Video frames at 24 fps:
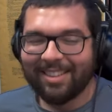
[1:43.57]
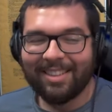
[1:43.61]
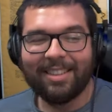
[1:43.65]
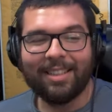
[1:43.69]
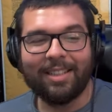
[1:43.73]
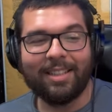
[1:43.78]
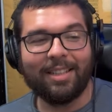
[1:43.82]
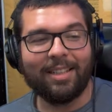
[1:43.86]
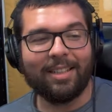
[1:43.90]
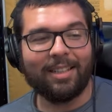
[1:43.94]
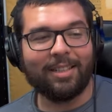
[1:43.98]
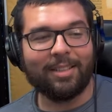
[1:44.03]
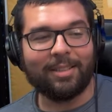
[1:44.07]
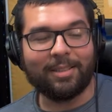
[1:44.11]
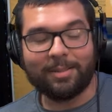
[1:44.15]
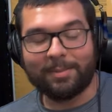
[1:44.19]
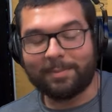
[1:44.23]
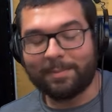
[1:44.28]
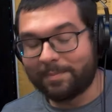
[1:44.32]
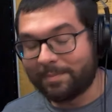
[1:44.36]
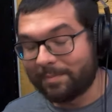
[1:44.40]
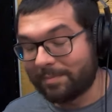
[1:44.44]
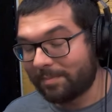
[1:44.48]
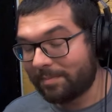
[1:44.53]
Oh,
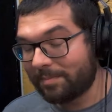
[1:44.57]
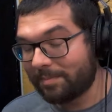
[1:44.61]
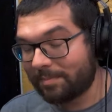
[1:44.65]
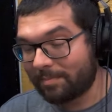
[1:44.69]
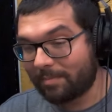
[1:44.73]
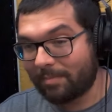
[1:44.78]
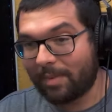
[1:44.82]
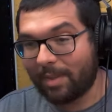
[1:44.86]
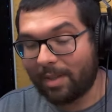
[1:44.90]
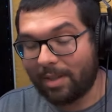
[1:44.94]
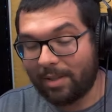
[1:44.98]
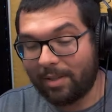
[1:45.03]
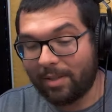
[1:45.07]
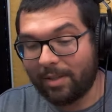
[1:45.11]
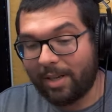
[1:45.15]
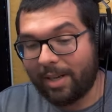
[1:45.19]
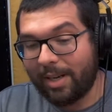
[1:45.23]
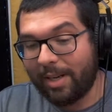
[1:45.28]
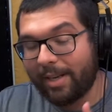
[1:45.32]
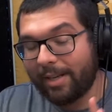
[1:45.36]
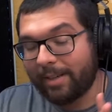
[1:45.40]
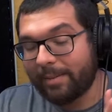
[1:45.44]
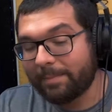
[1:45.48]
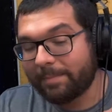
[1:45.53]

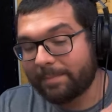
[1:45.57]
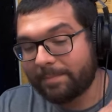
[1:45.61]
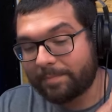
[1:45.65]
okay.